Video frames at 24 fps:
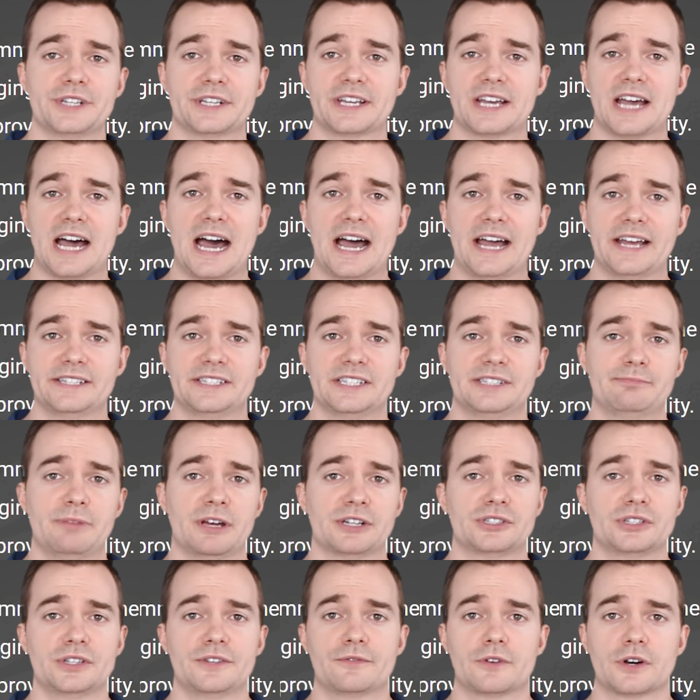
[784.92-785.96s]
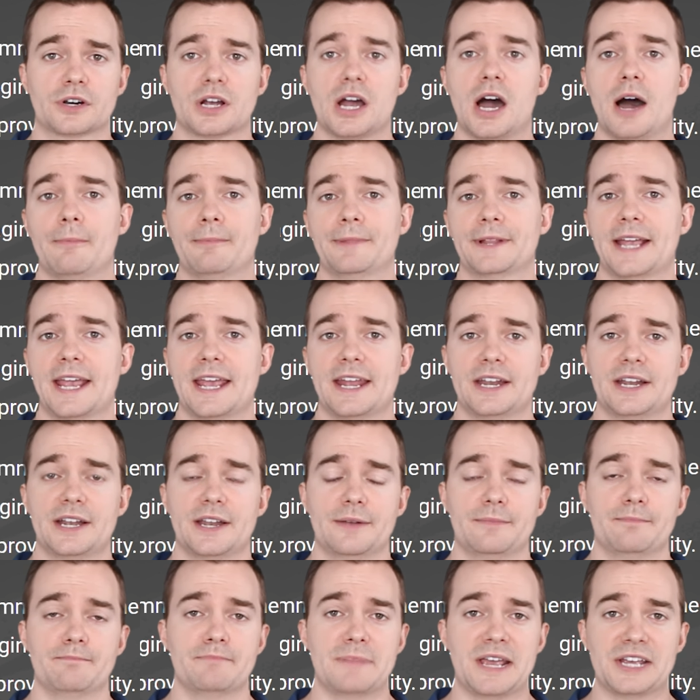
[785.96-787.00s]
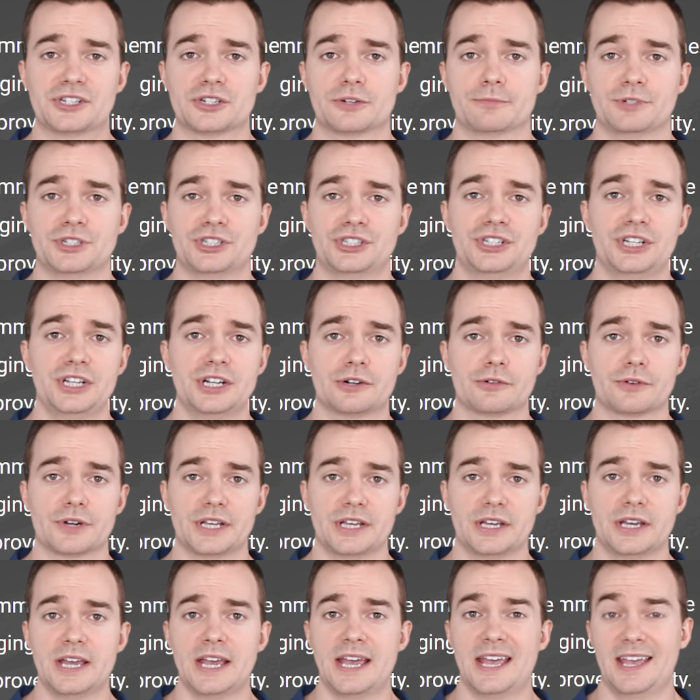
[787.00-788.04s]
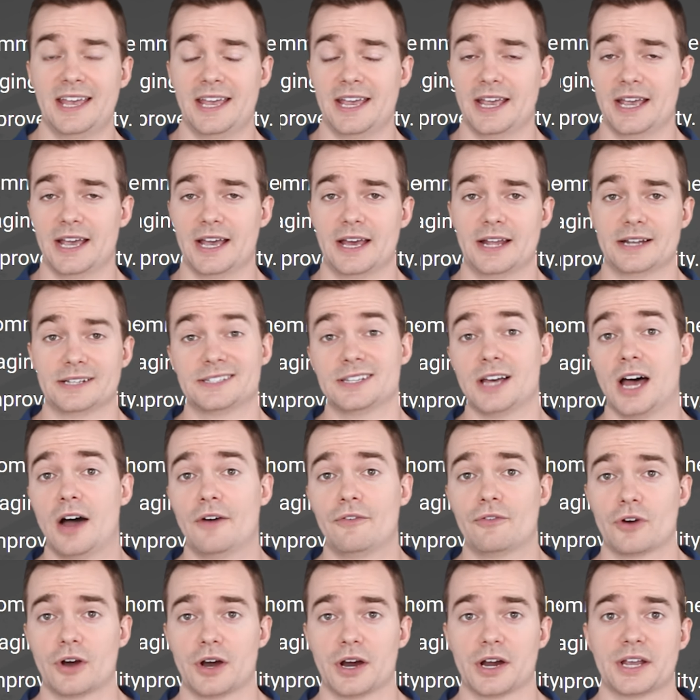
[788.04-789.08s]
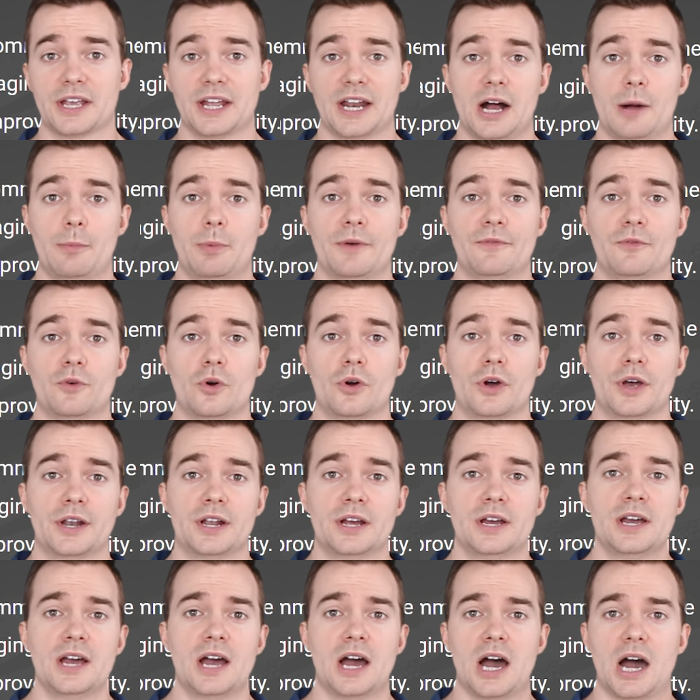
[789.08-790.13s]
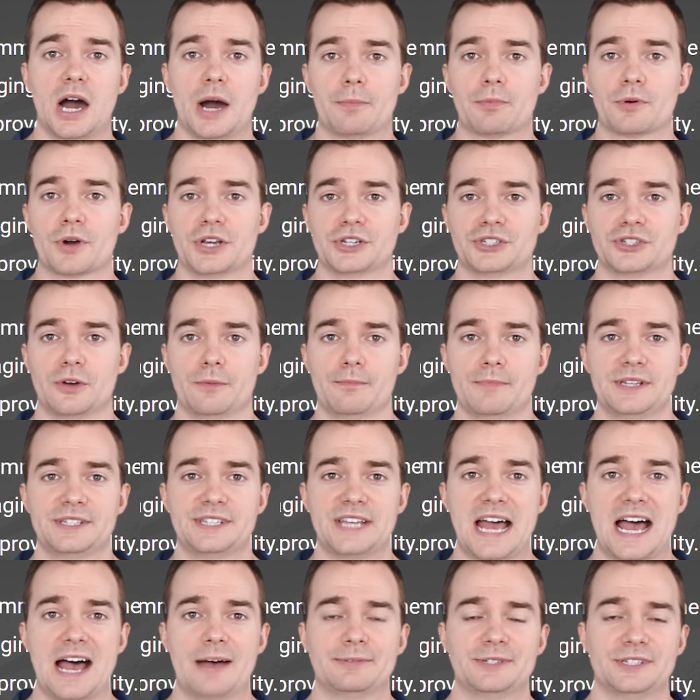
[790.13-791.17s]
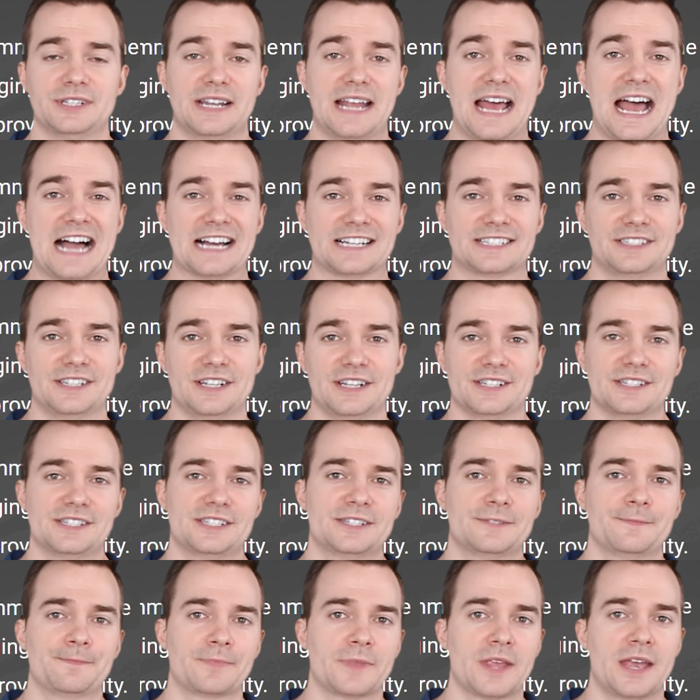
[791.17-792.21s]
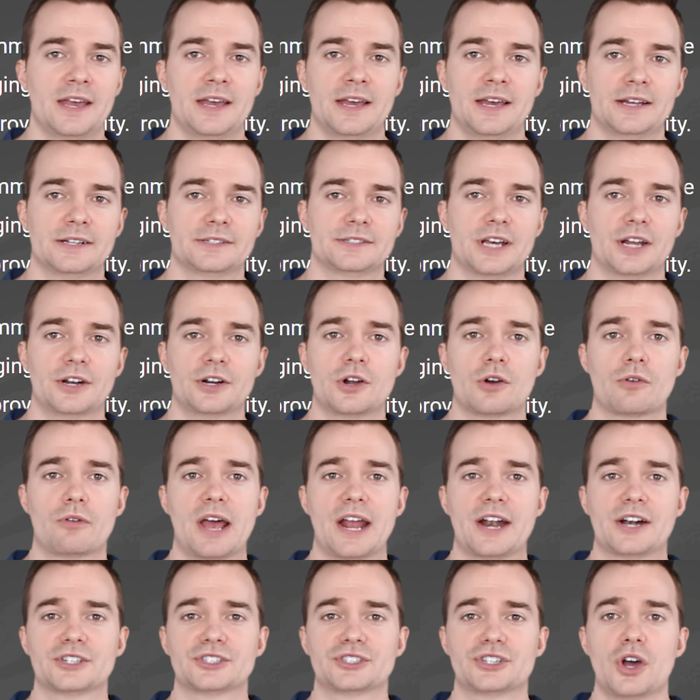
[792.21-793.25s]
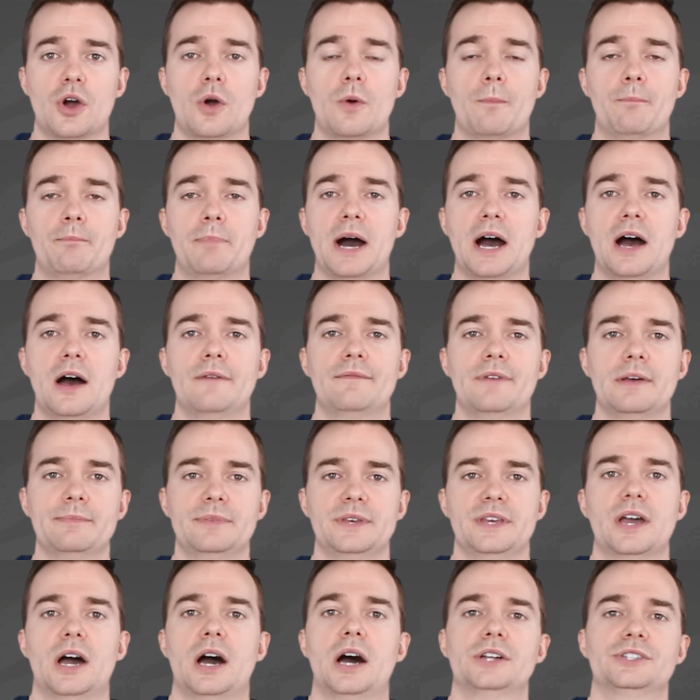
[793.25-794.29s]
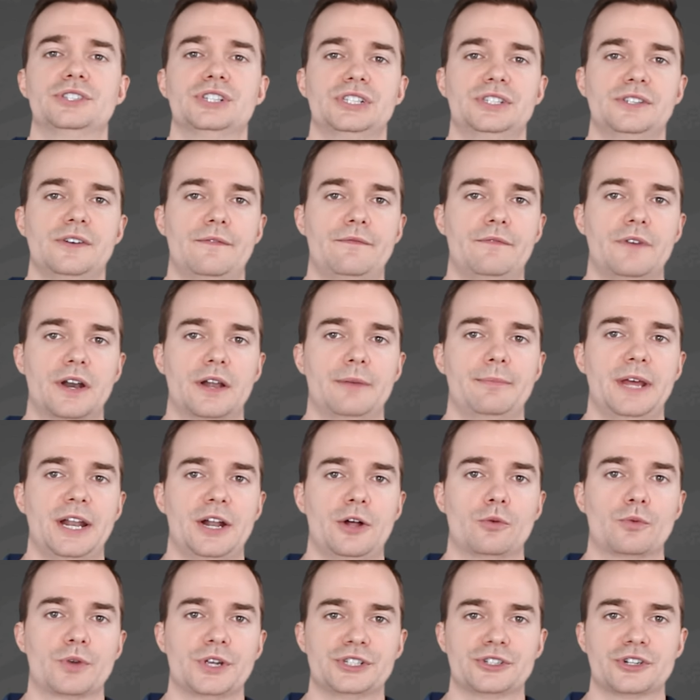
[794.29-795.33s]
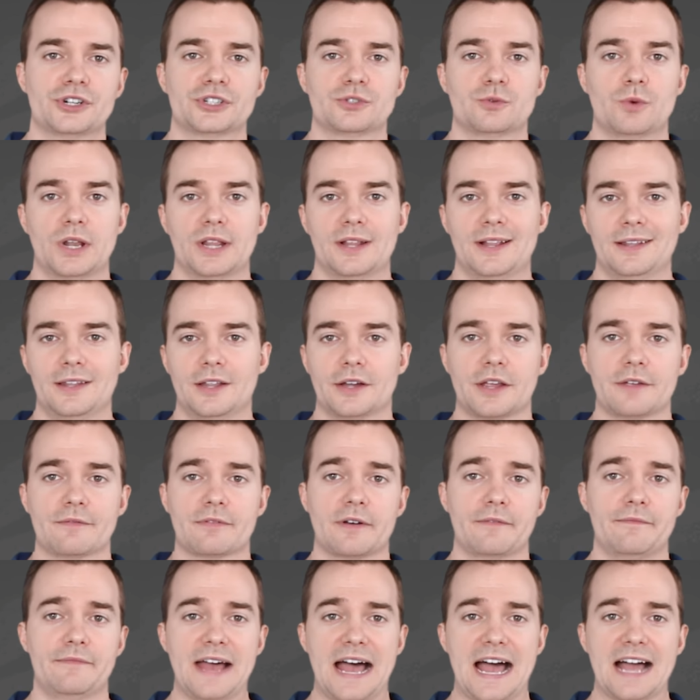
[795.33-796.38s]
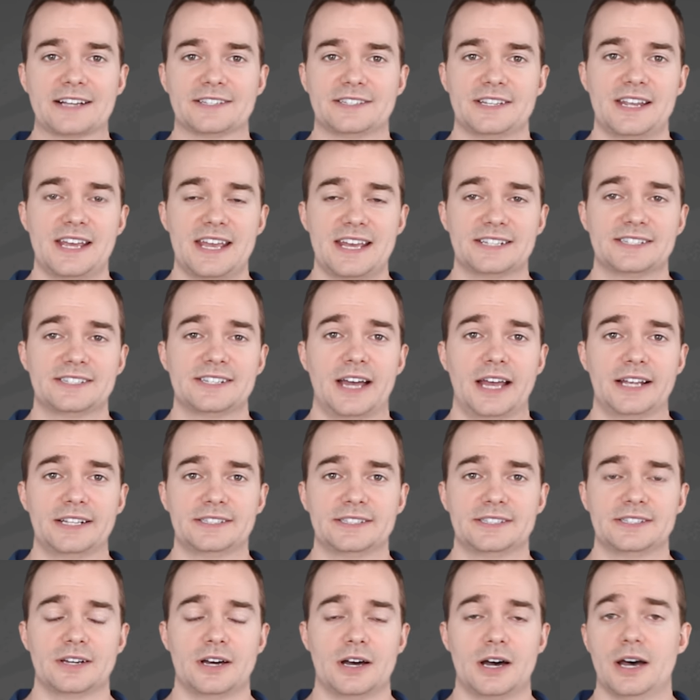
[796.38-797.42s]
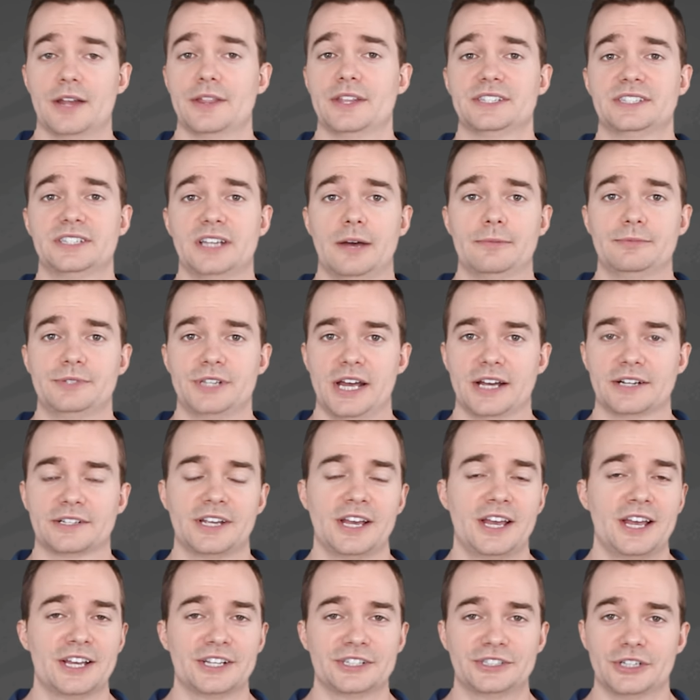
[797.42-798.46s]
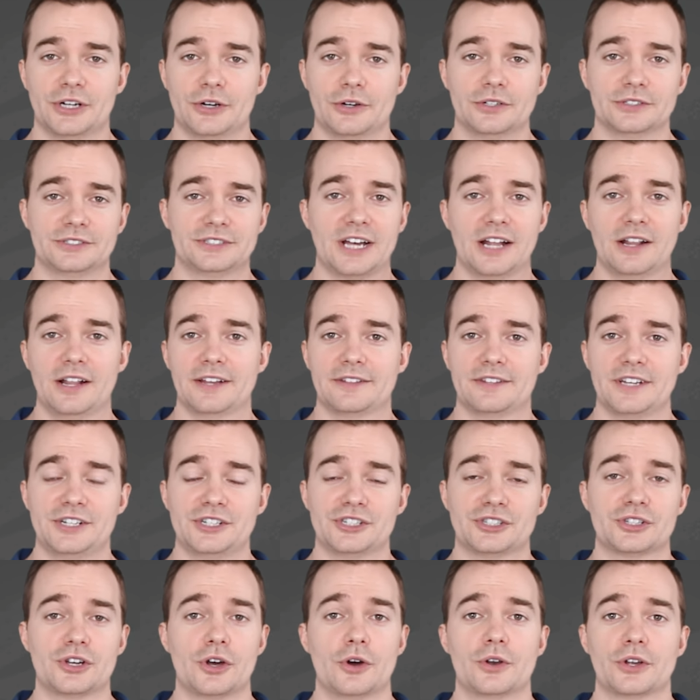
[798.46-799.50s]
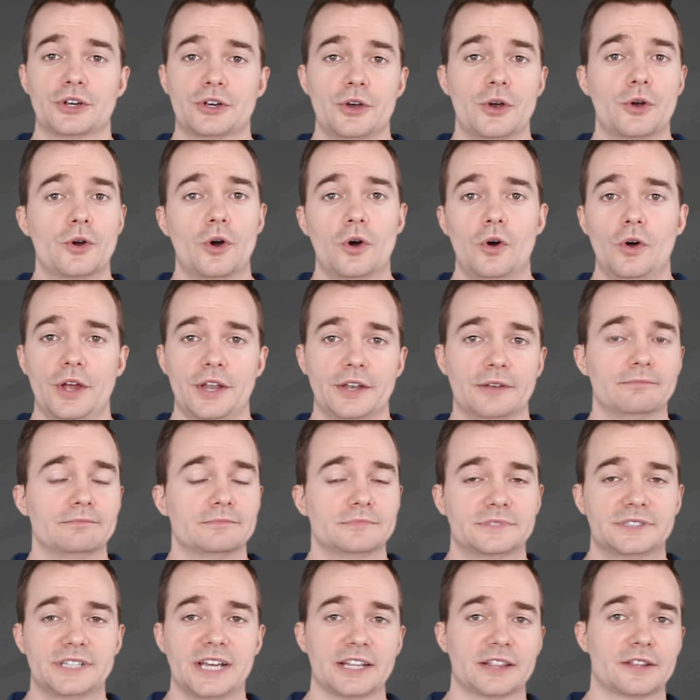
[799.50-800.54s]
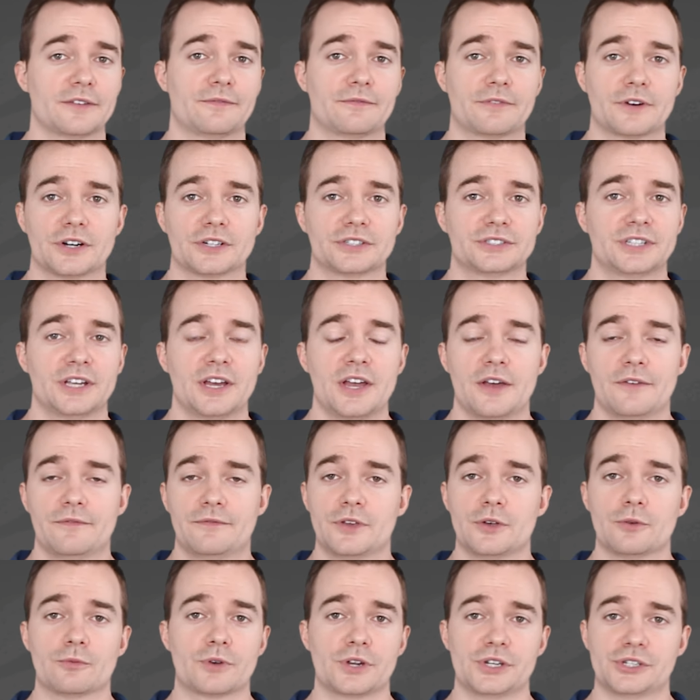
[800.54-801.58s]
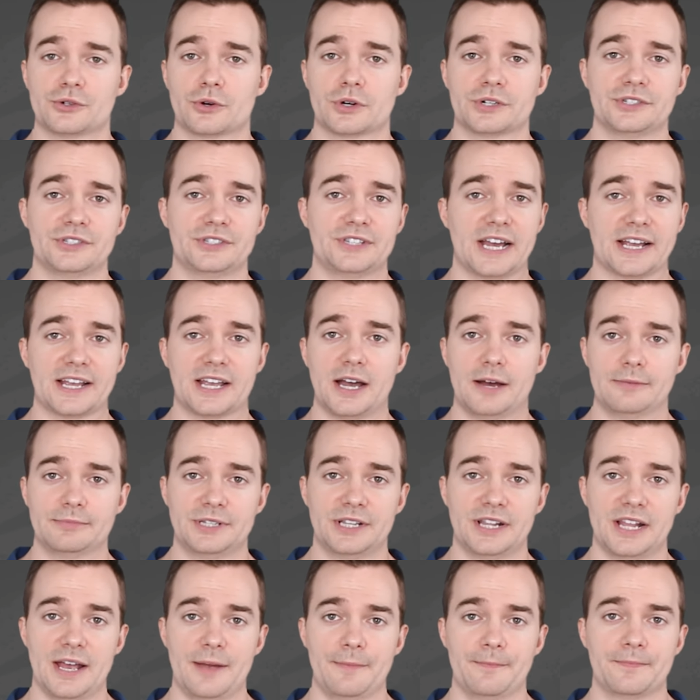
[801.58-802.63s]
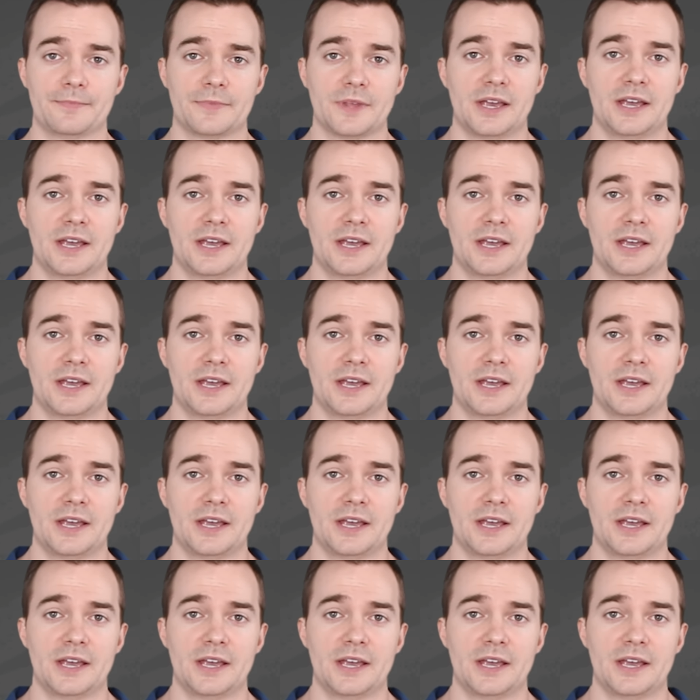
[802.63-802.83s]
and guides, especially for complicated and major machinery and software, can help avoid operational mishaps and accidents. Technical writers go above and beyond just fundamental research when looking for facts and insights on the subject. So it's not like they just go to Google and take the first few resources that come to them.